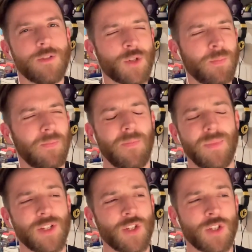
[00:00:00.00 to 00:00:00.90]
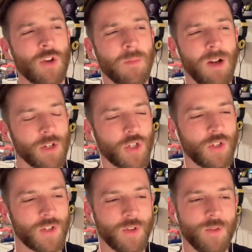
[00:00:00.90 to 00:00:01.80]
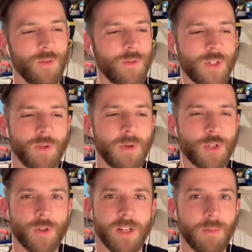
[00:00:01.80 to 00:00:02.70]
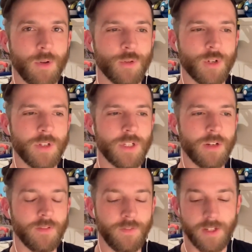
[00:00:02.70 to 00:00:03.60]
It's just too much, too much on the emotions. You know,